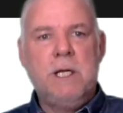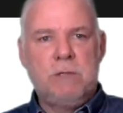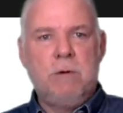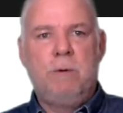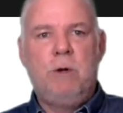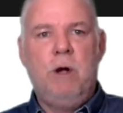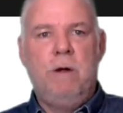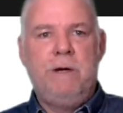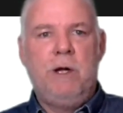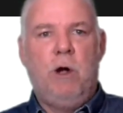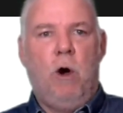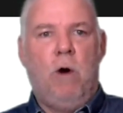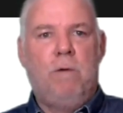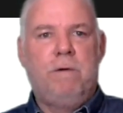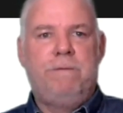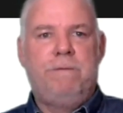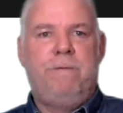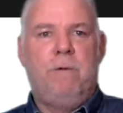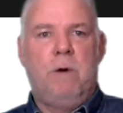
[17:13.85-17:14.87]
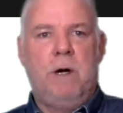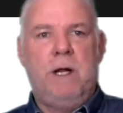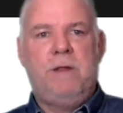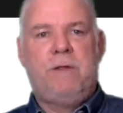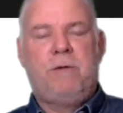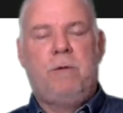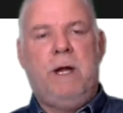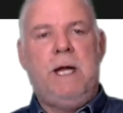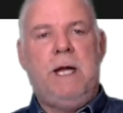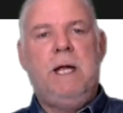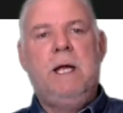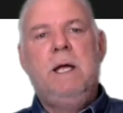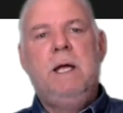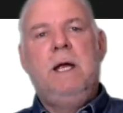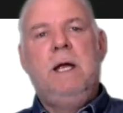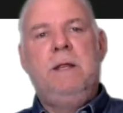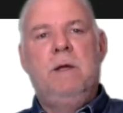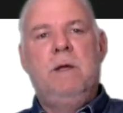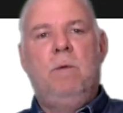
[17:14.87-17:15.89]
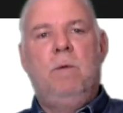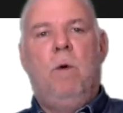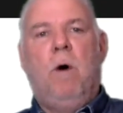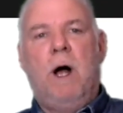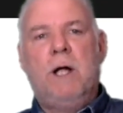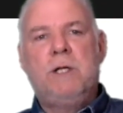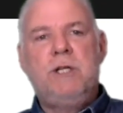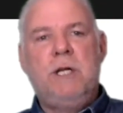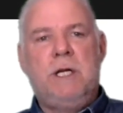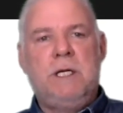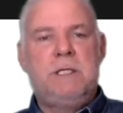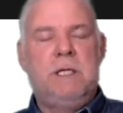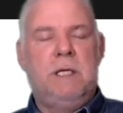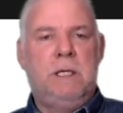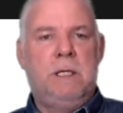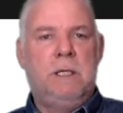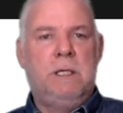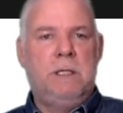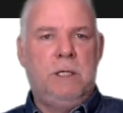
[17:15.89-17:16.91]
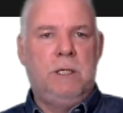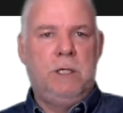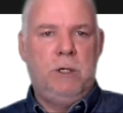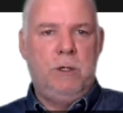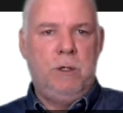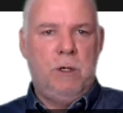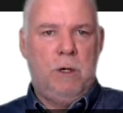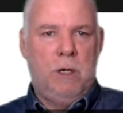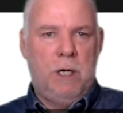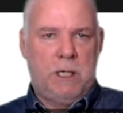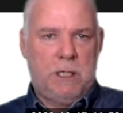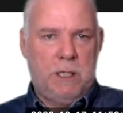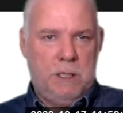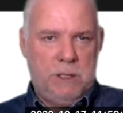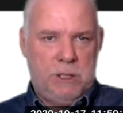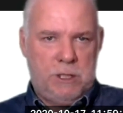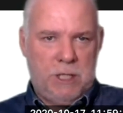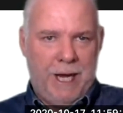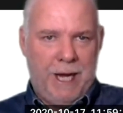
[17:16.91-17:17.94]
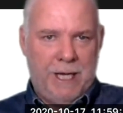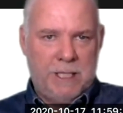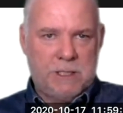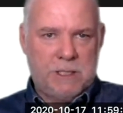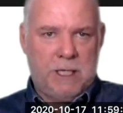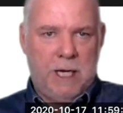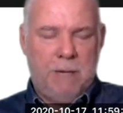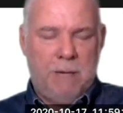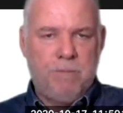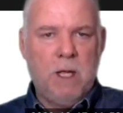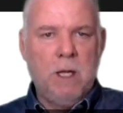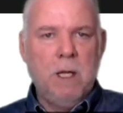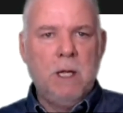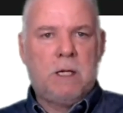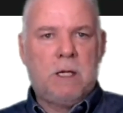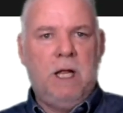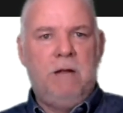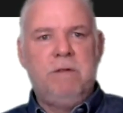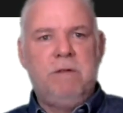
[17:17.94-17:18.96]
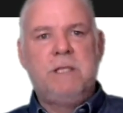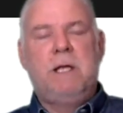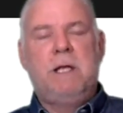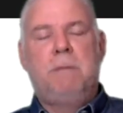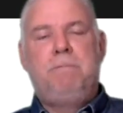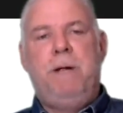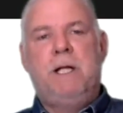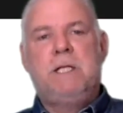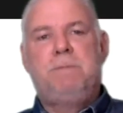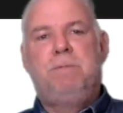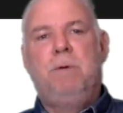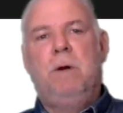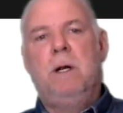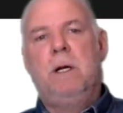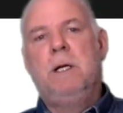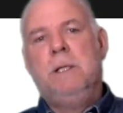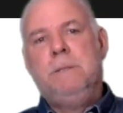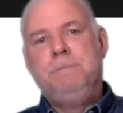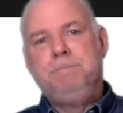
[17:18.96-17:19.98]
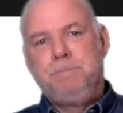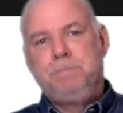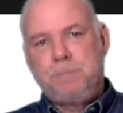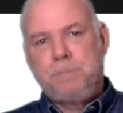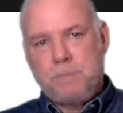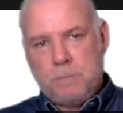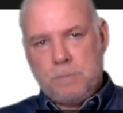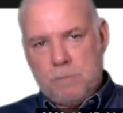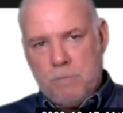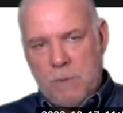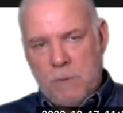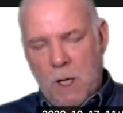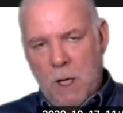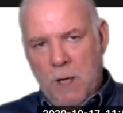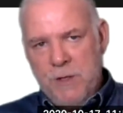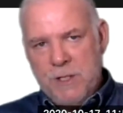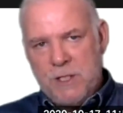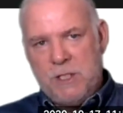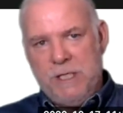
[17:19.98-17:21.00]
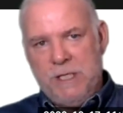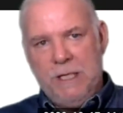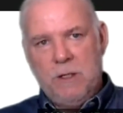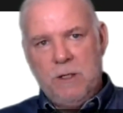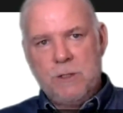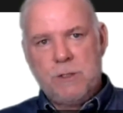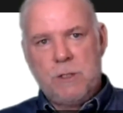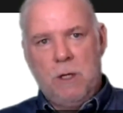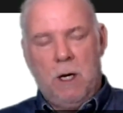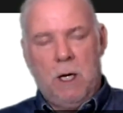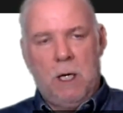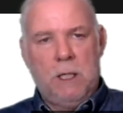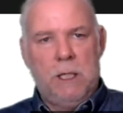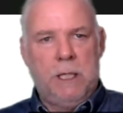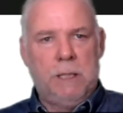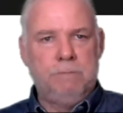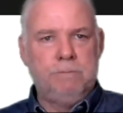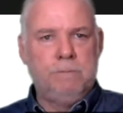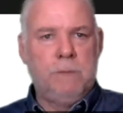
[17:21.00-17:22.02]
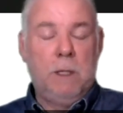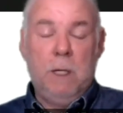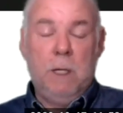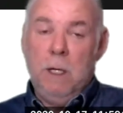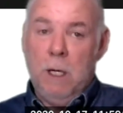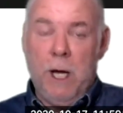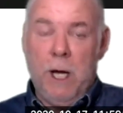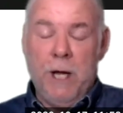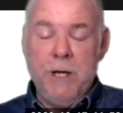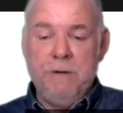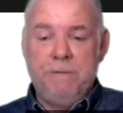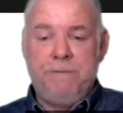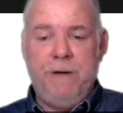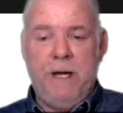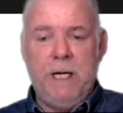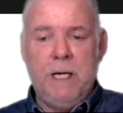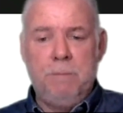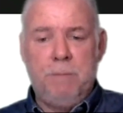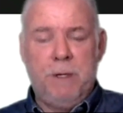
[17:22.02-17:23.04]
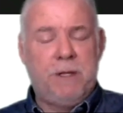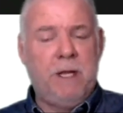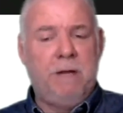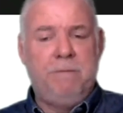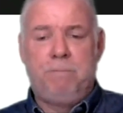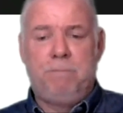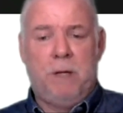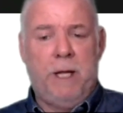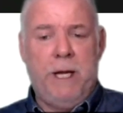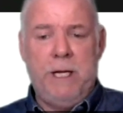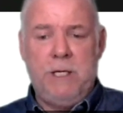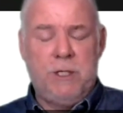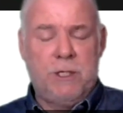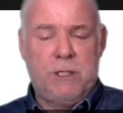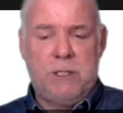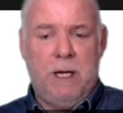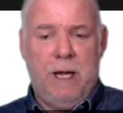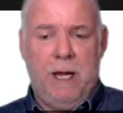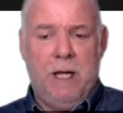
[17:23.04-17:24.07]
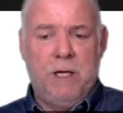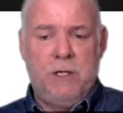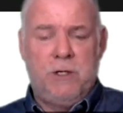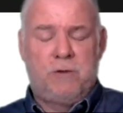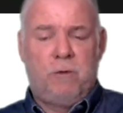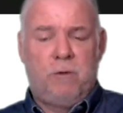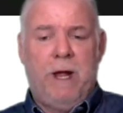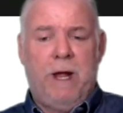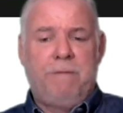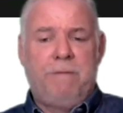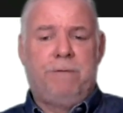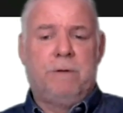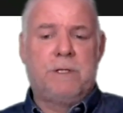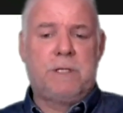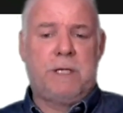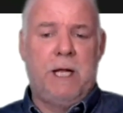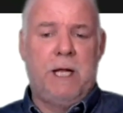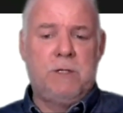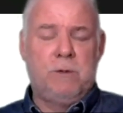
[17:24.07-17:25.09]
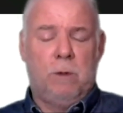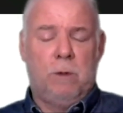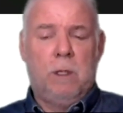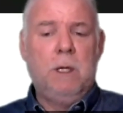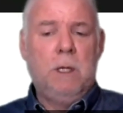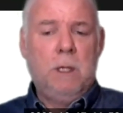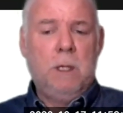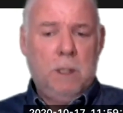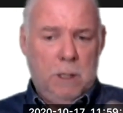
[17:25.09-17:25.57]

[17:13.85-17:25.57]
So I'm going over 43 in the Washington-New York Giants game. Cleveland's at Pittsburgh. The Steelers are undefeated, but they've played just a dreadful schedule.